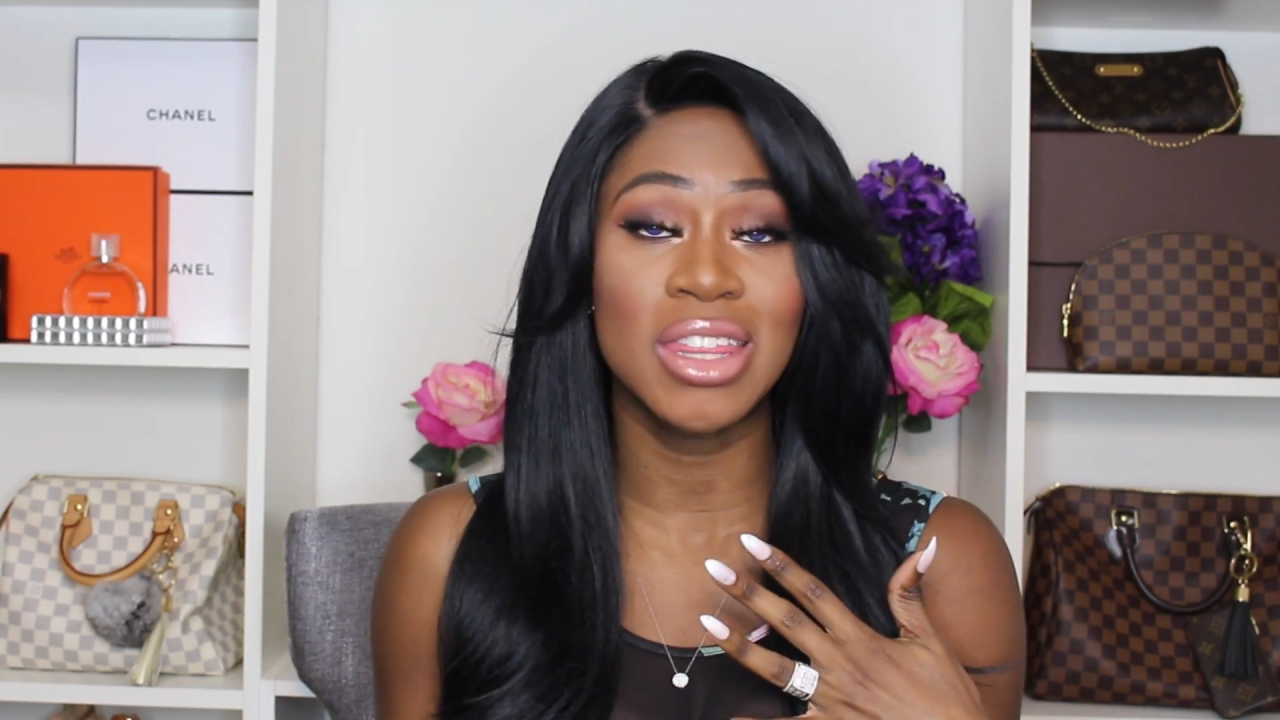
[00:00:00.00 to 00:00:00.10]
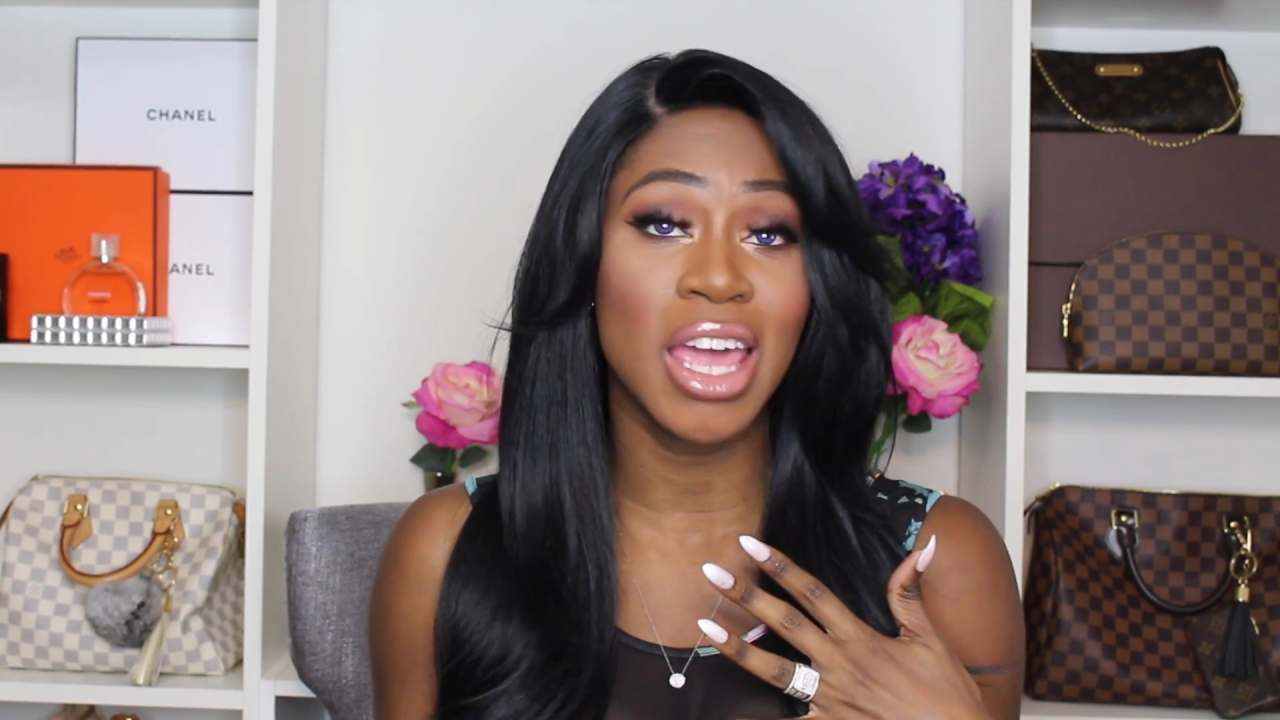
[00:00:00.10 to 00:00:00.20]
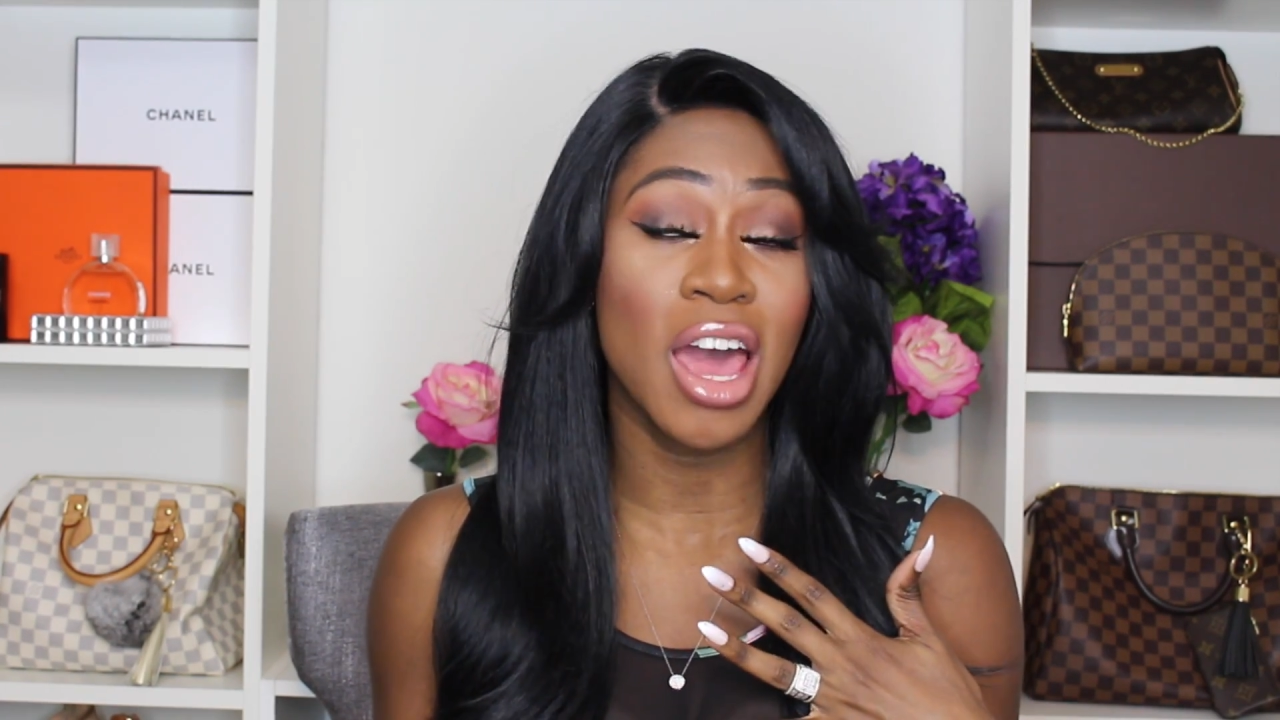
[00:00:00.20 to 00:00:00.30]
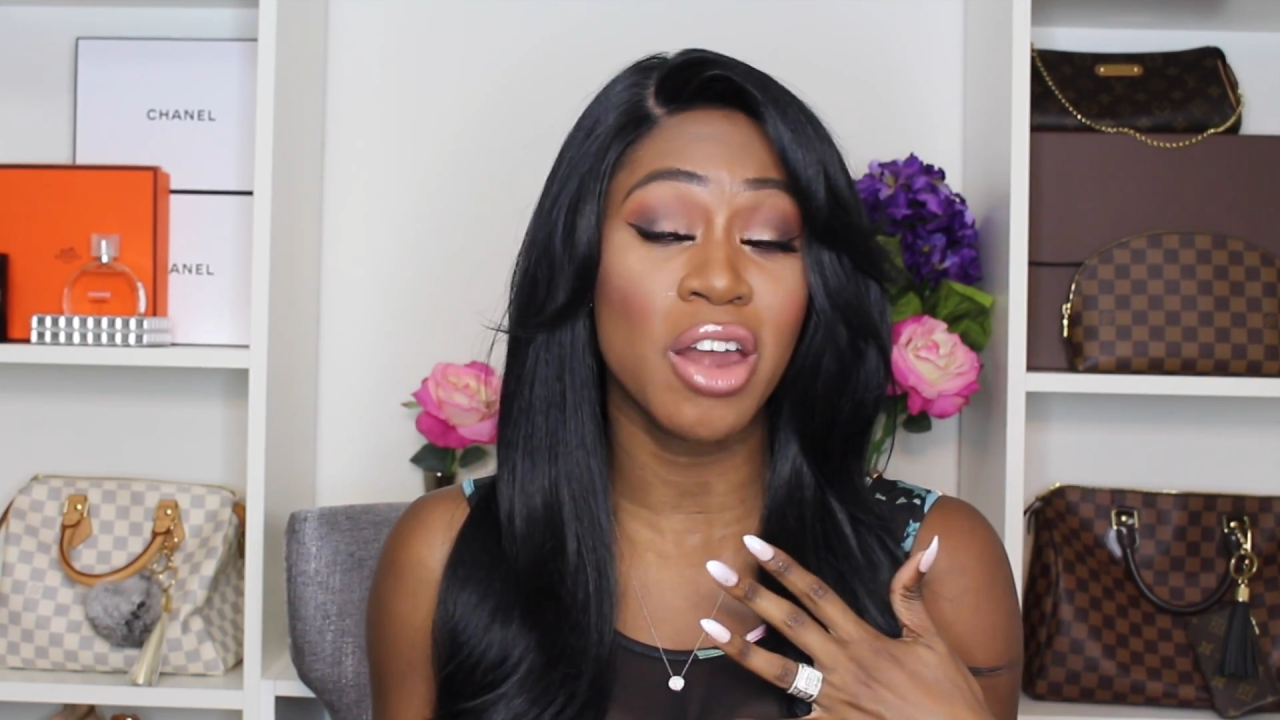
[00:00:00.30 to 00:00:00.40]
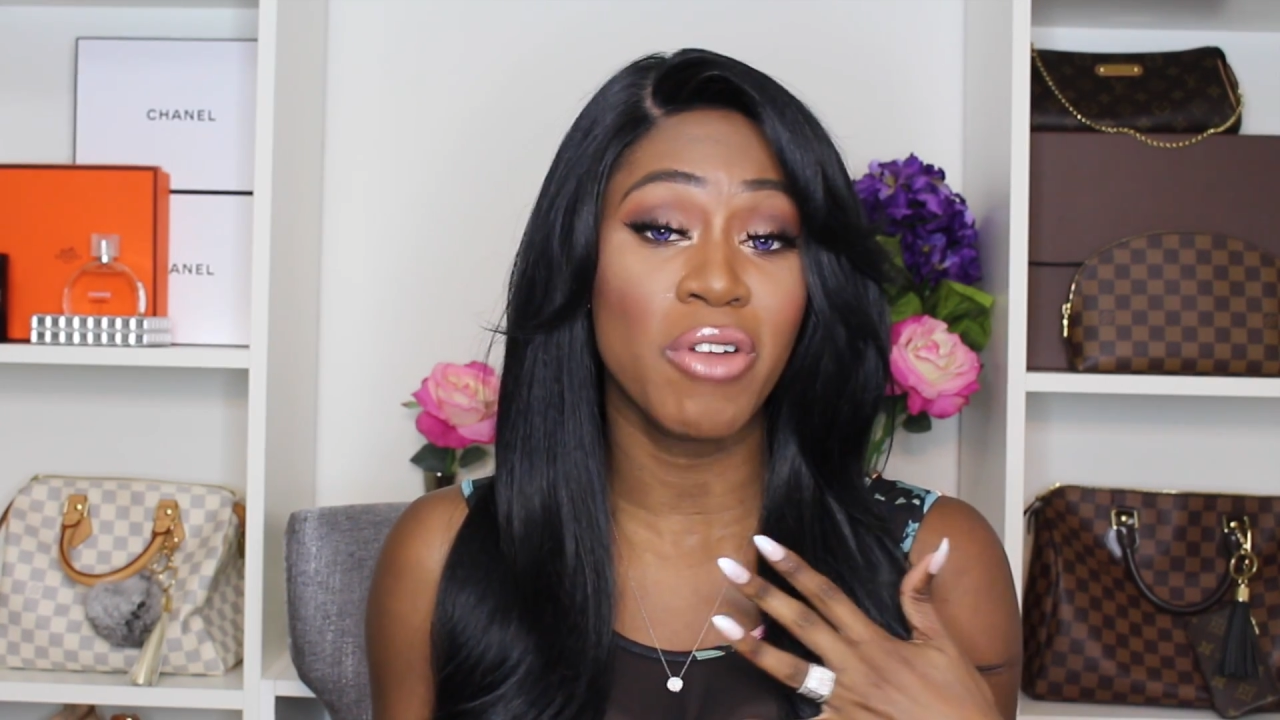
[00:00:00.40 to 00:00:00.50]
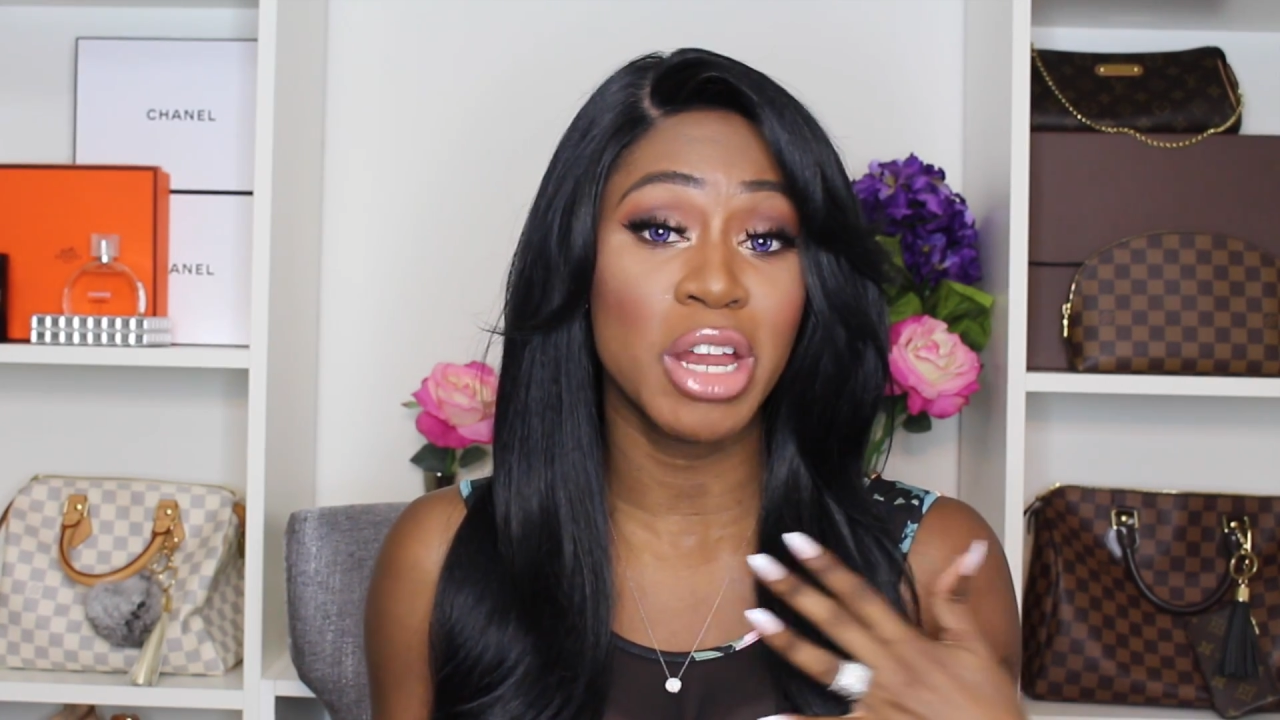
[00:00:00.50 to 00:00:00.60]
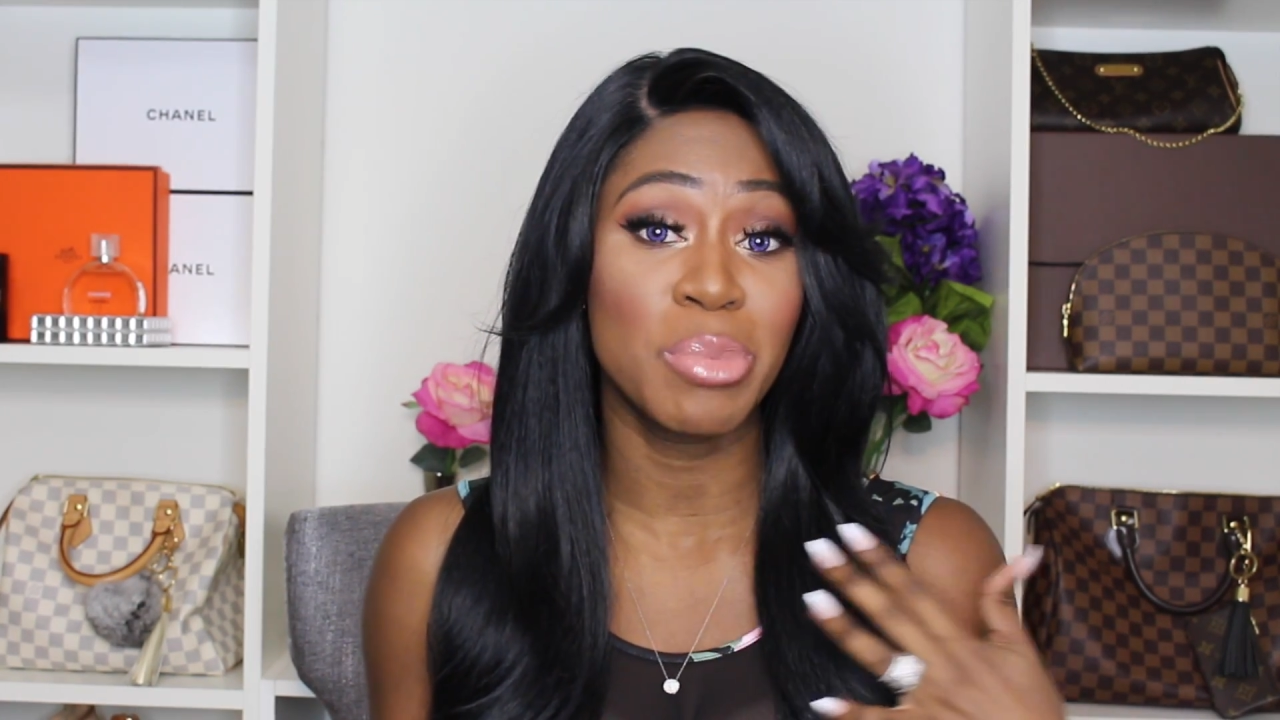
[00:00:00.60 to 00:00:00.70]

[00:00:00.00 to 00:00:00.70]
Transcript: they had already